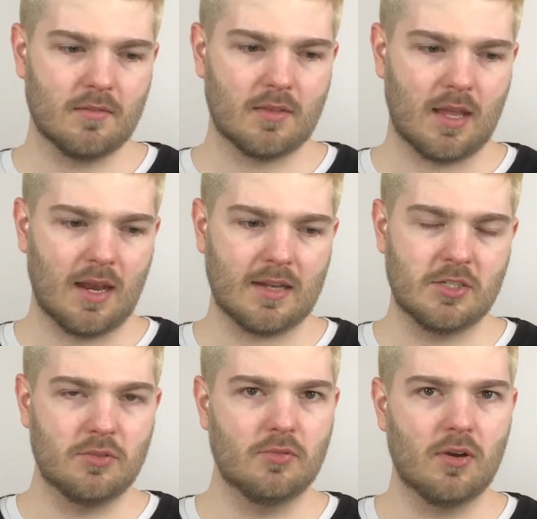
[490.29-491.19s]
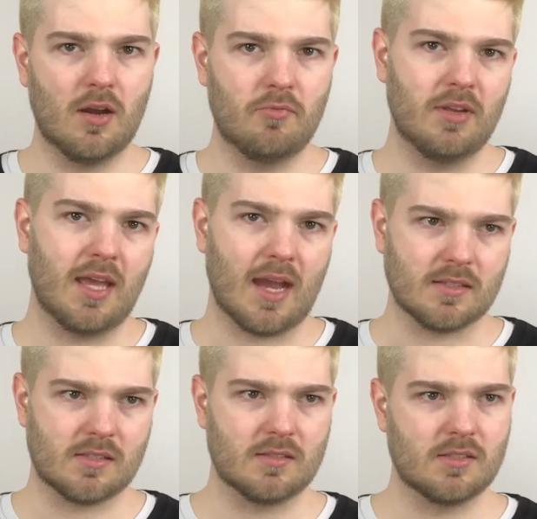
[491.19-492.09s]
that led to a
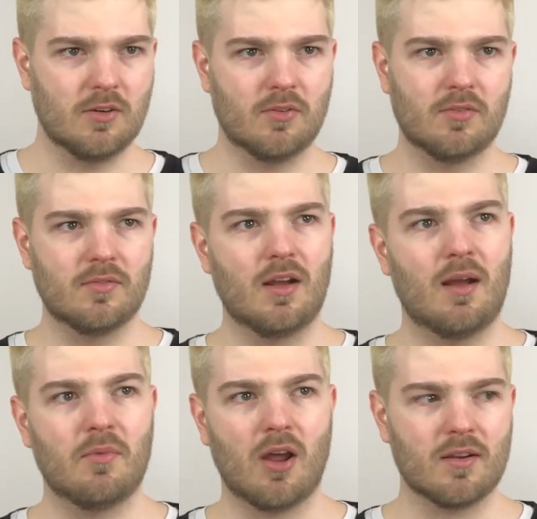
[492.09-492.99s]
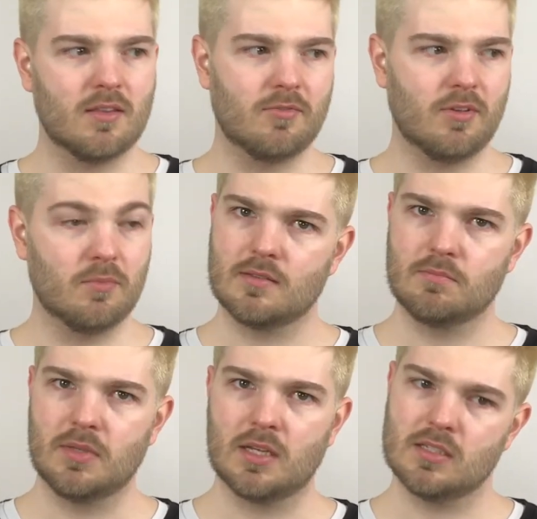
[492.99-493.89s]
recast, so I'm not in the film
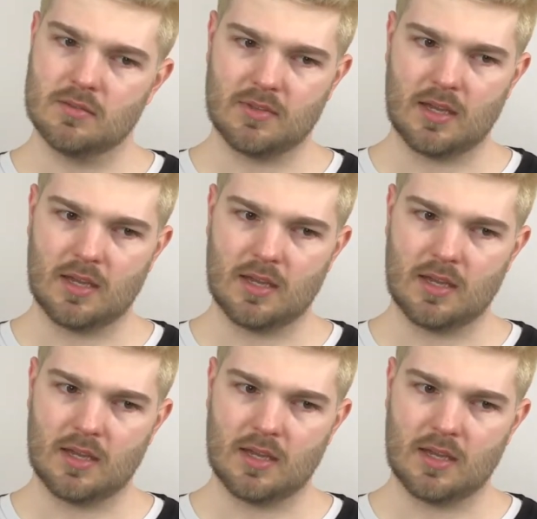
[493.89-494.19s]
because of